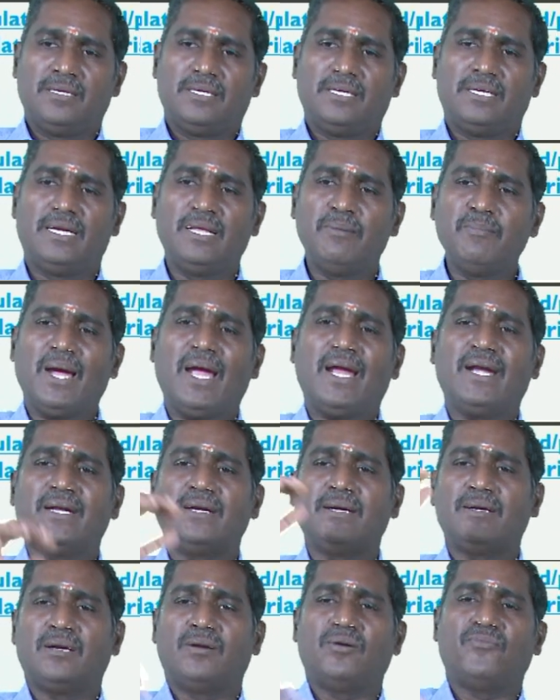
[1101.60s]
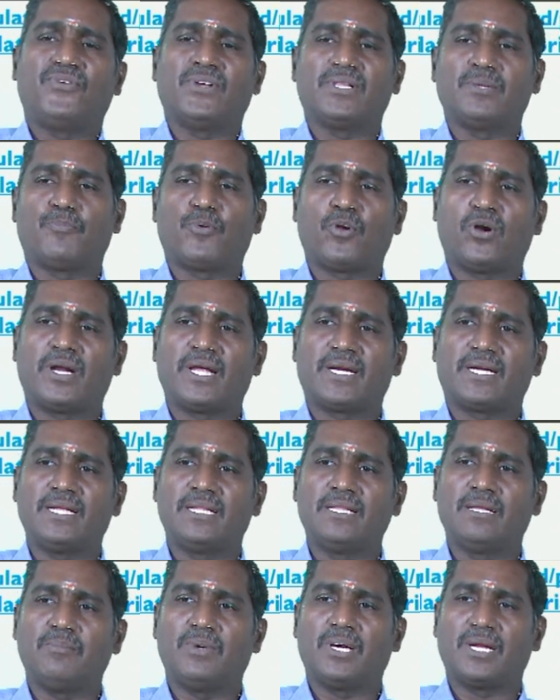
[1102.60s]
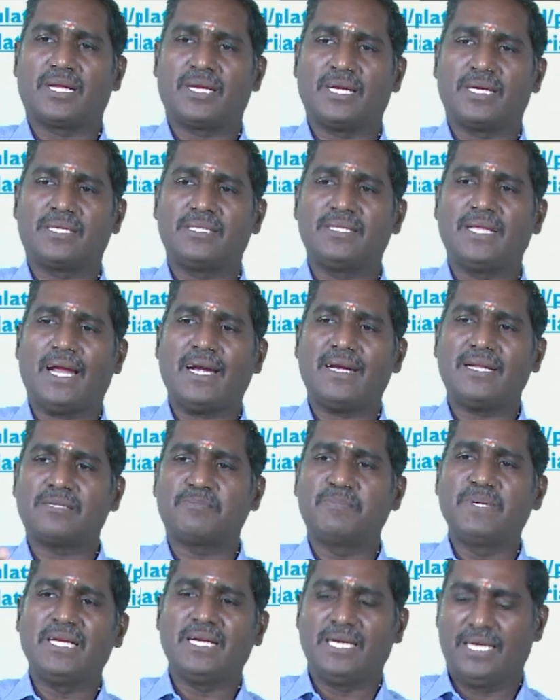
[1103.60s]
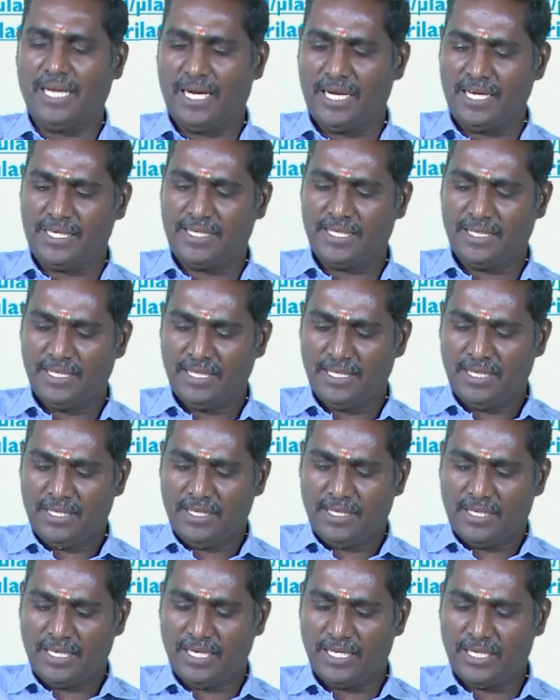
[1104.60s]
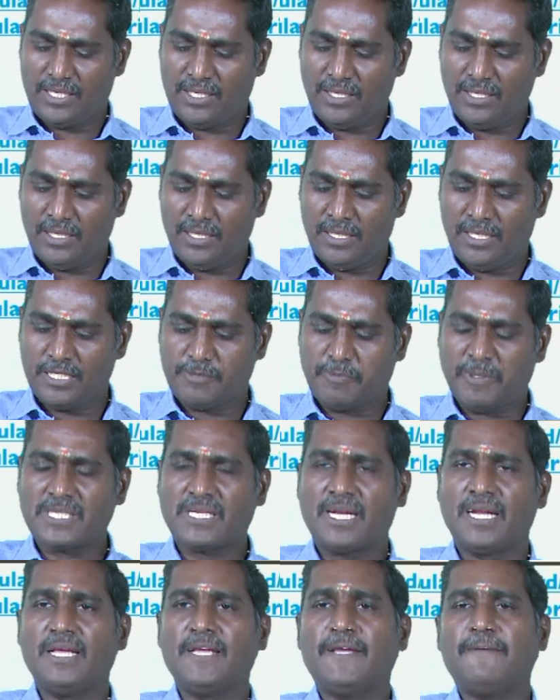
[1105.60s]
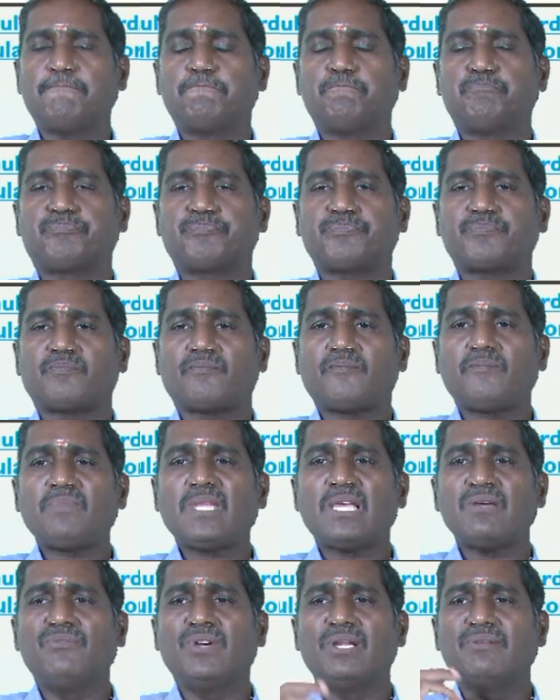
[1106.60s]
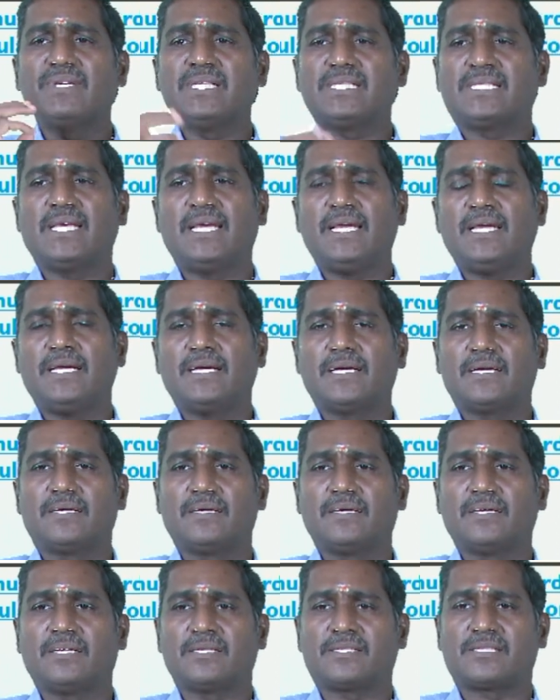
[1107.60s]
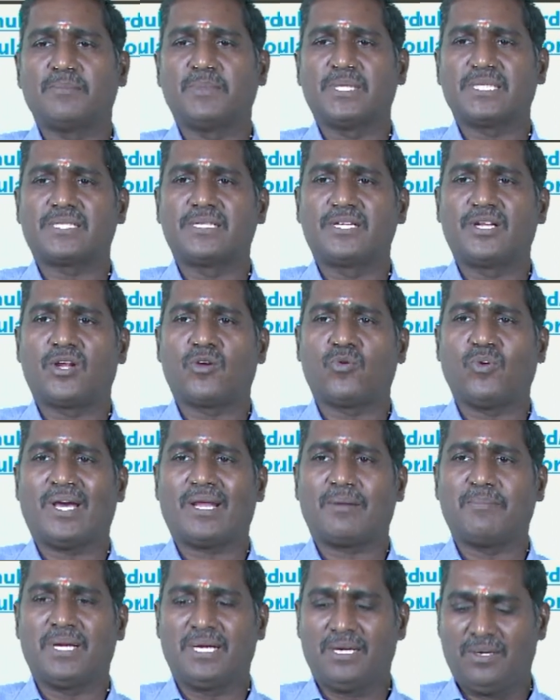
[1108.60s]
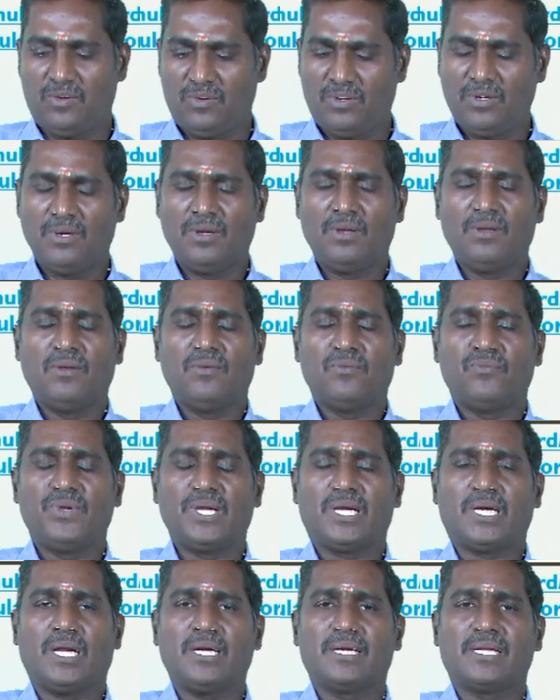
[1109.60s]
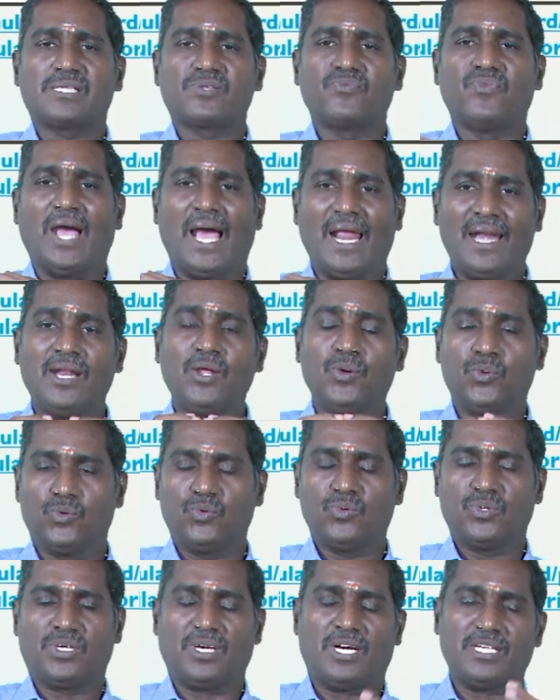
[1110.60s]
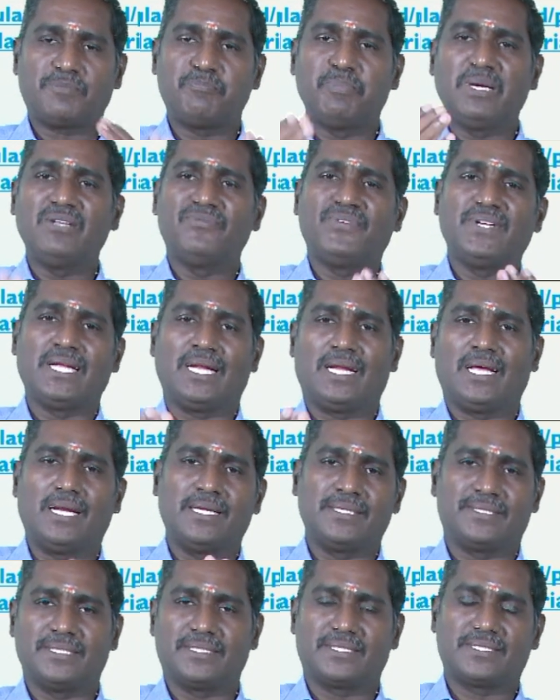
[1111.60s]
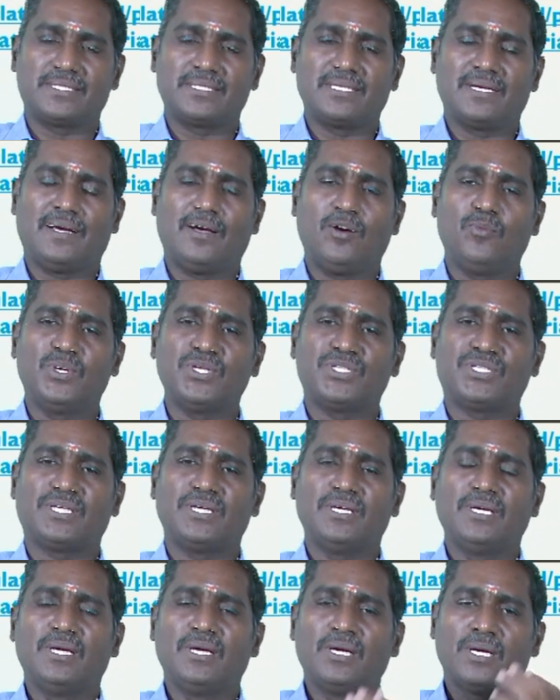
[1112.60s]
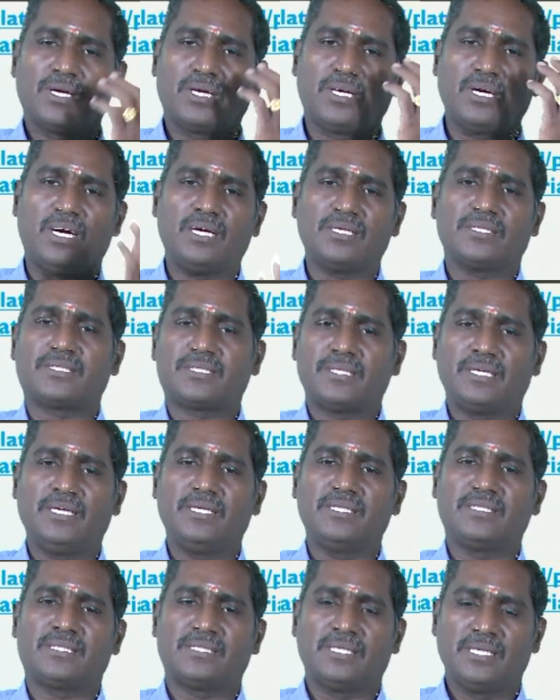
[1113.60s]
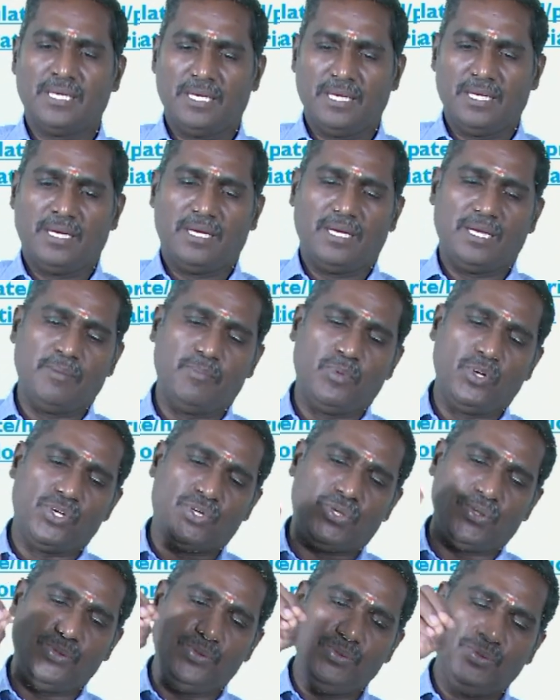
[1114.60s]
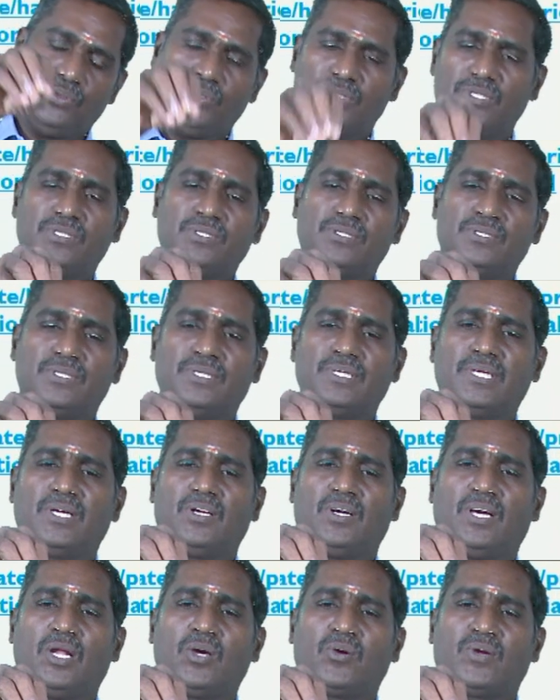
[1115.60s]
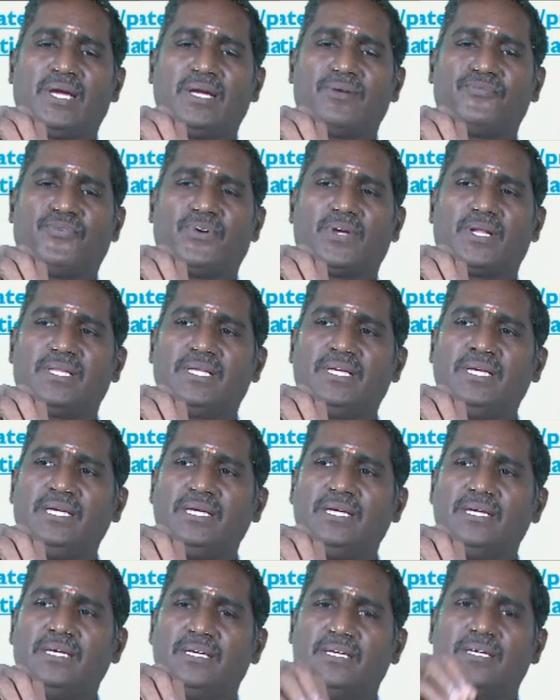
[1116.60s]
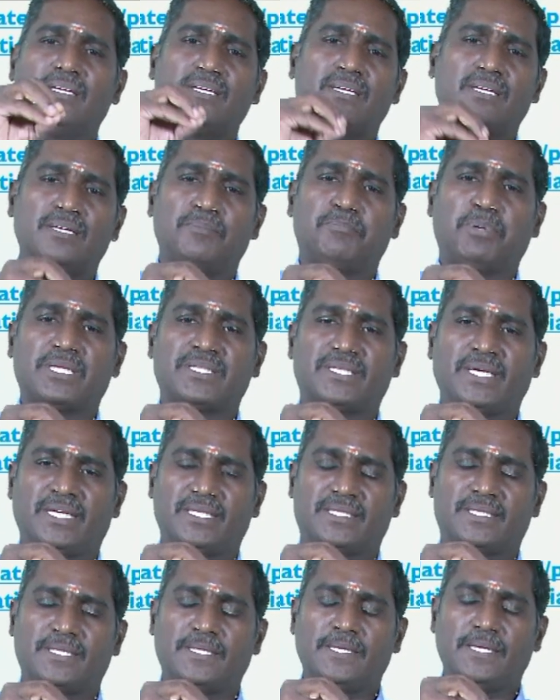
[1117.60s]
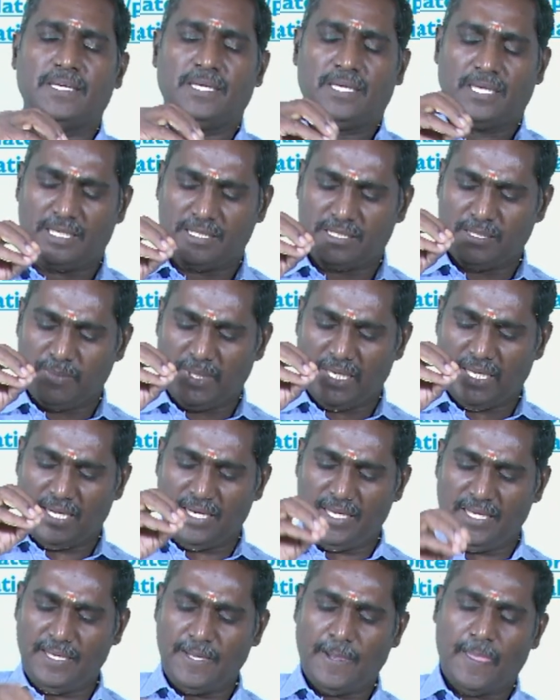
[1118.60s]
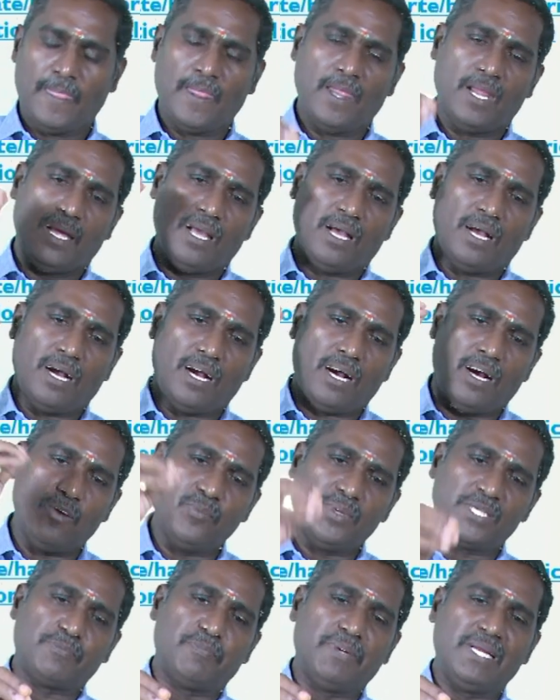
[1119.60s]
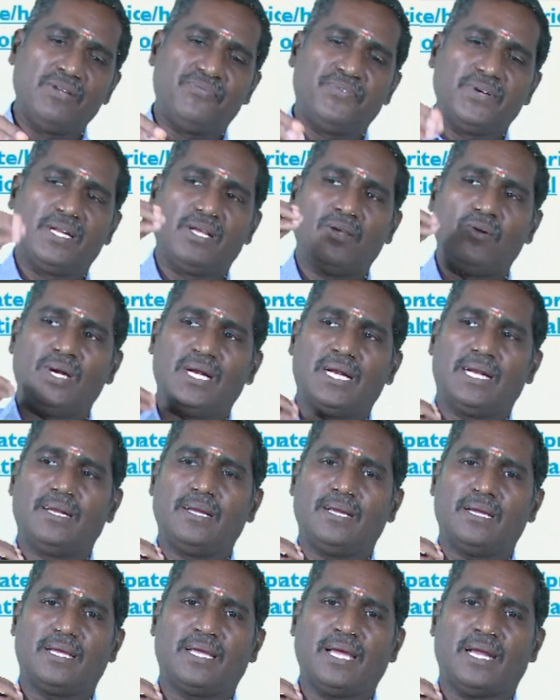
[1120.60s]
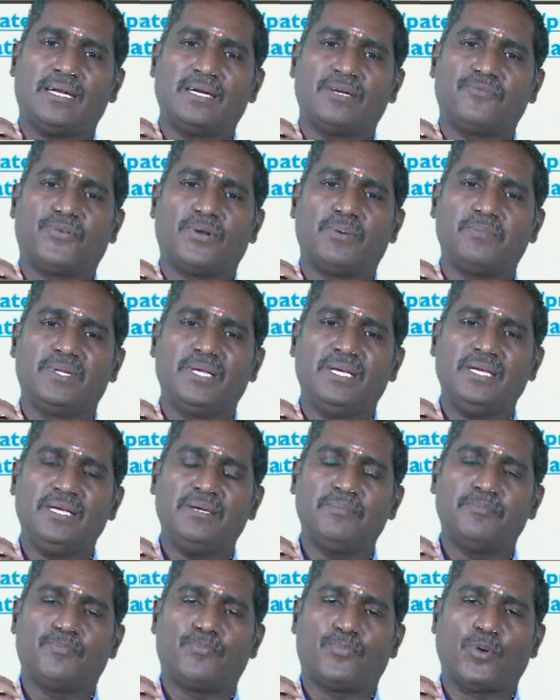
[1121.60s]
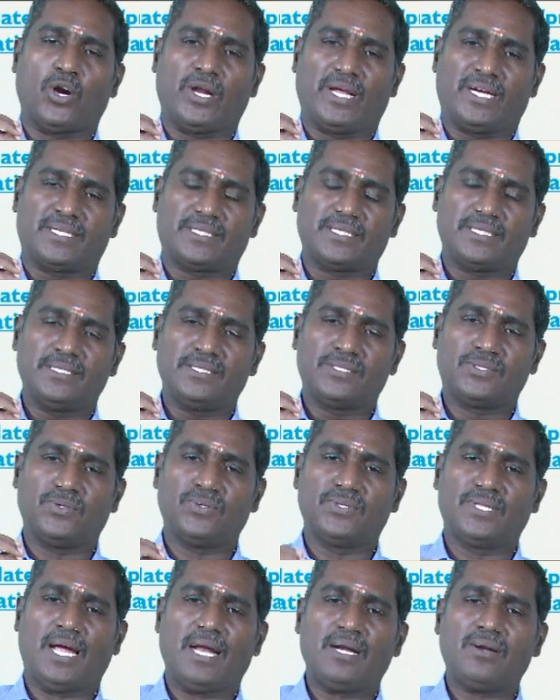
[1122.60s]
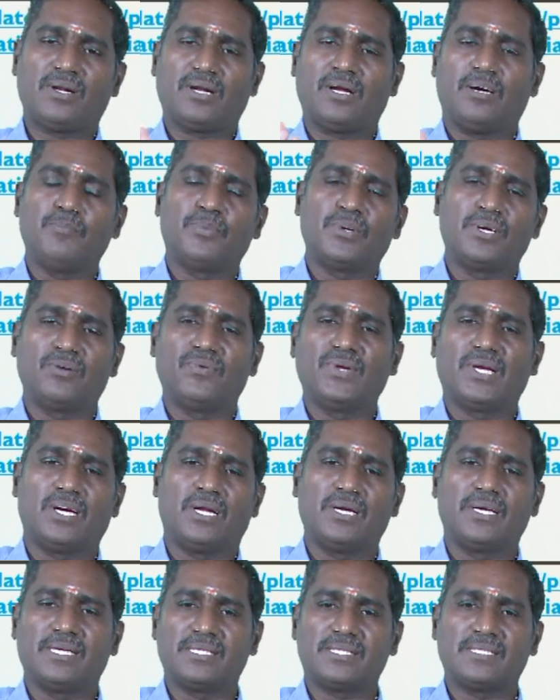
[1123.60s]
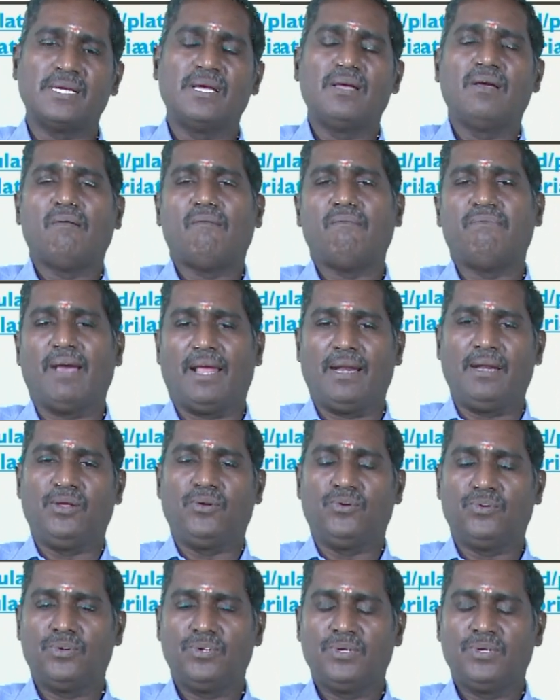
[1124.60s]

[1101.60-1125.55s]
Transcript: demand for the product in the market. That is being dealt in, especially when we say customer's requirement, we call it as value, cost benefit analysis. How much cost is able to allocate for the purchase, and similarly how much benefit he will get it from the product. So that component we call it as value.